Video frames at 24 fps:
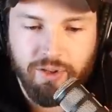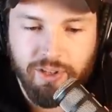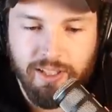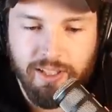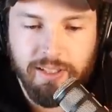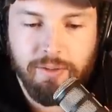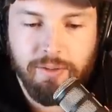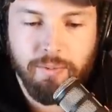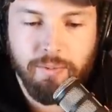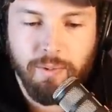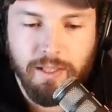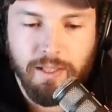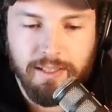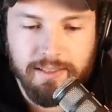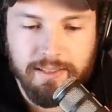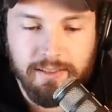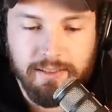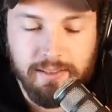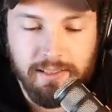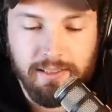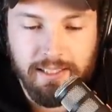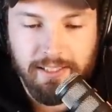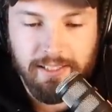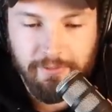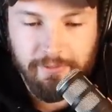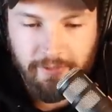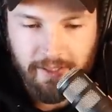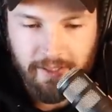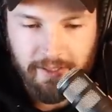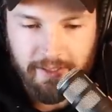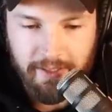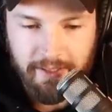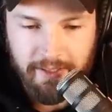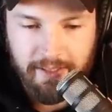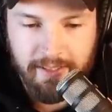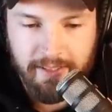She was
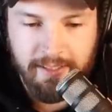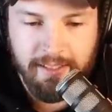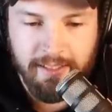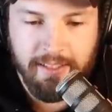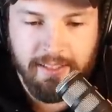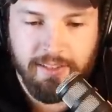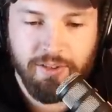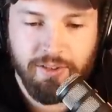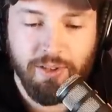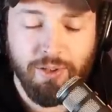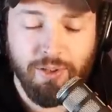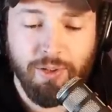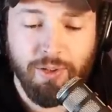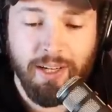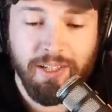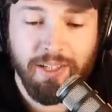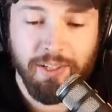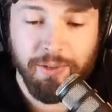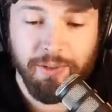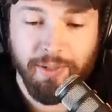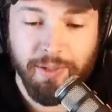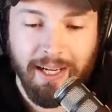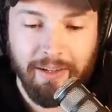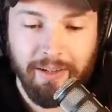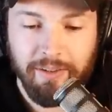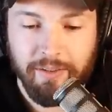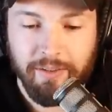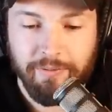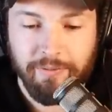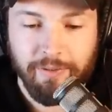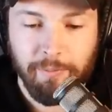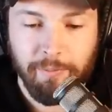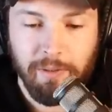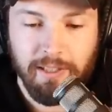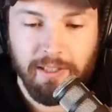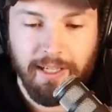livid. She tried to ground
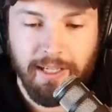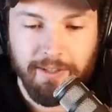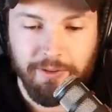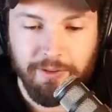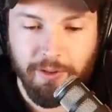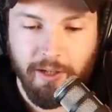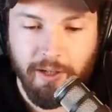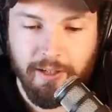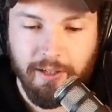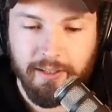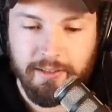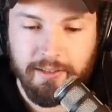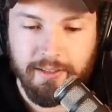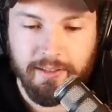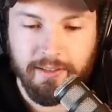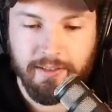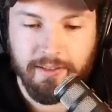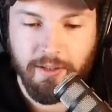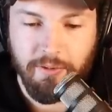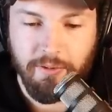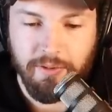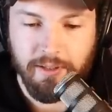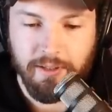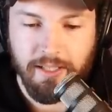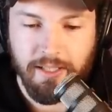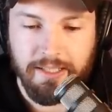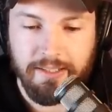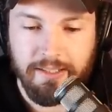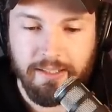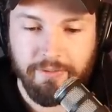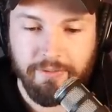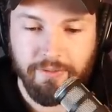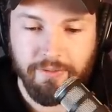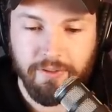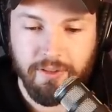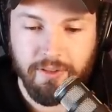them from electronics and
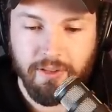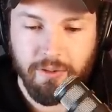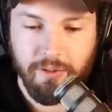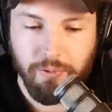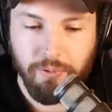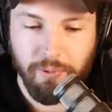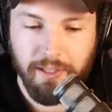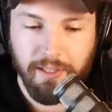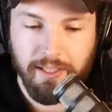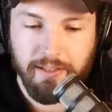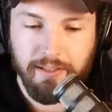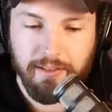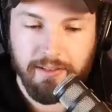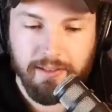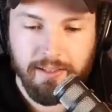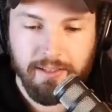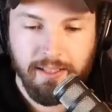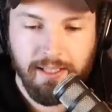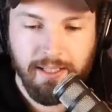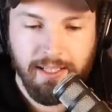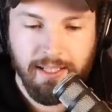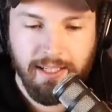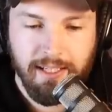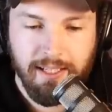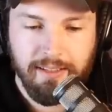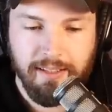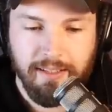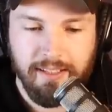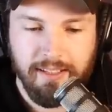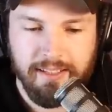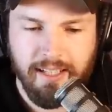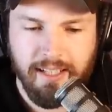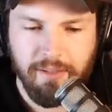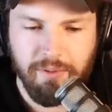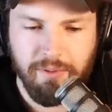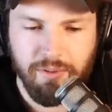socializing for two weeks.
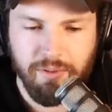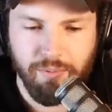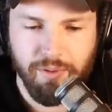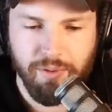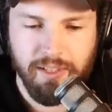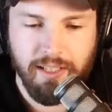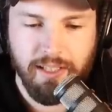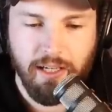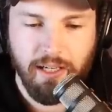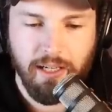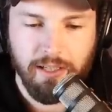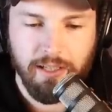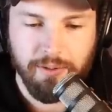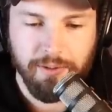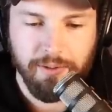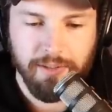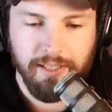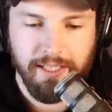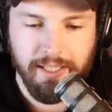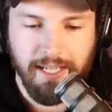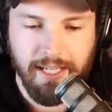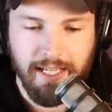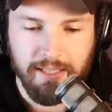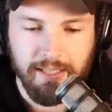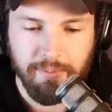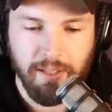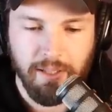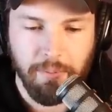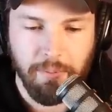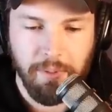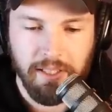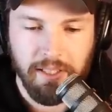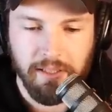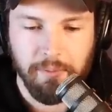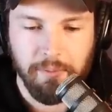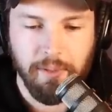They said it was really awkward and asked
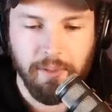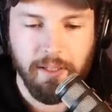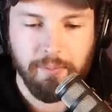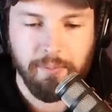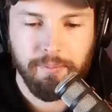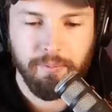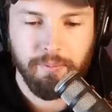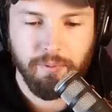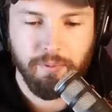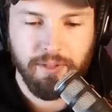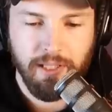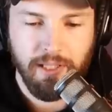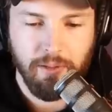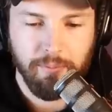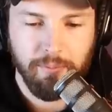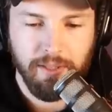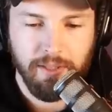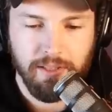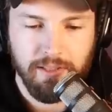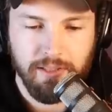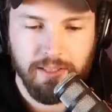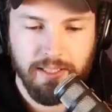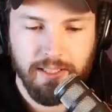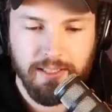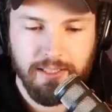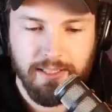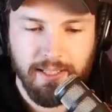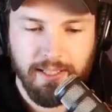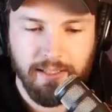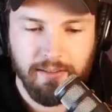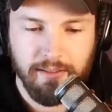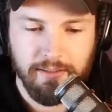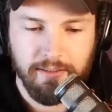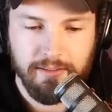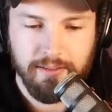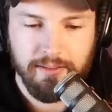me to pick them up without much
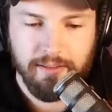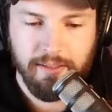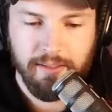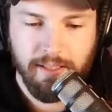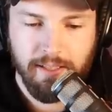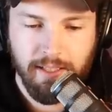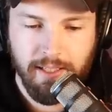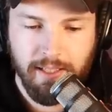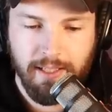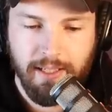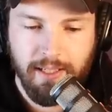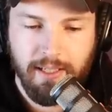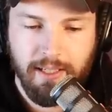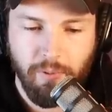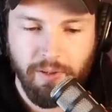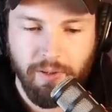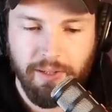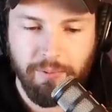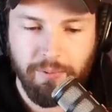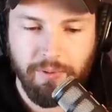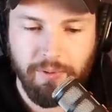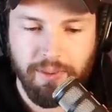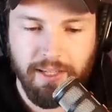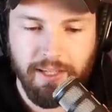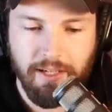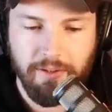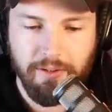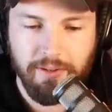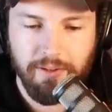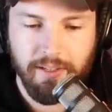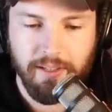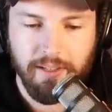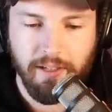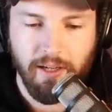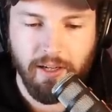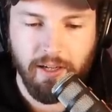details. While they were
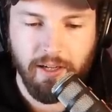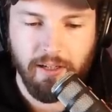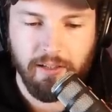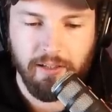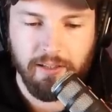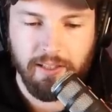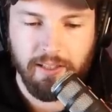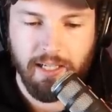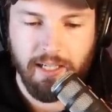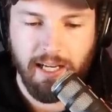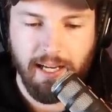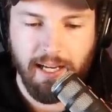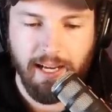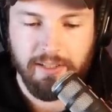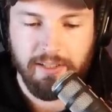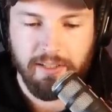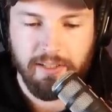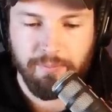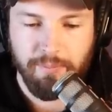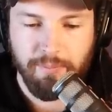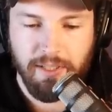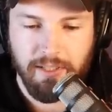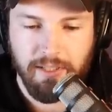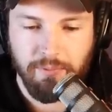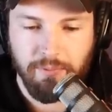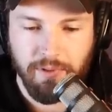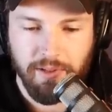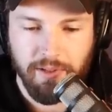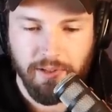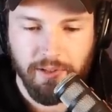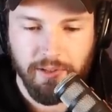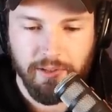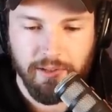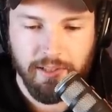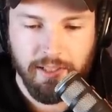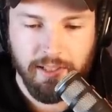there in the car, I went to speak
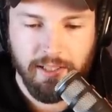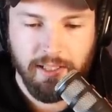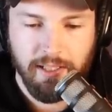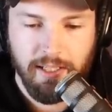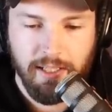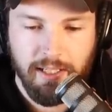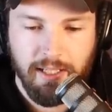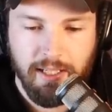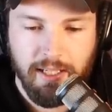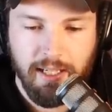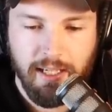with her,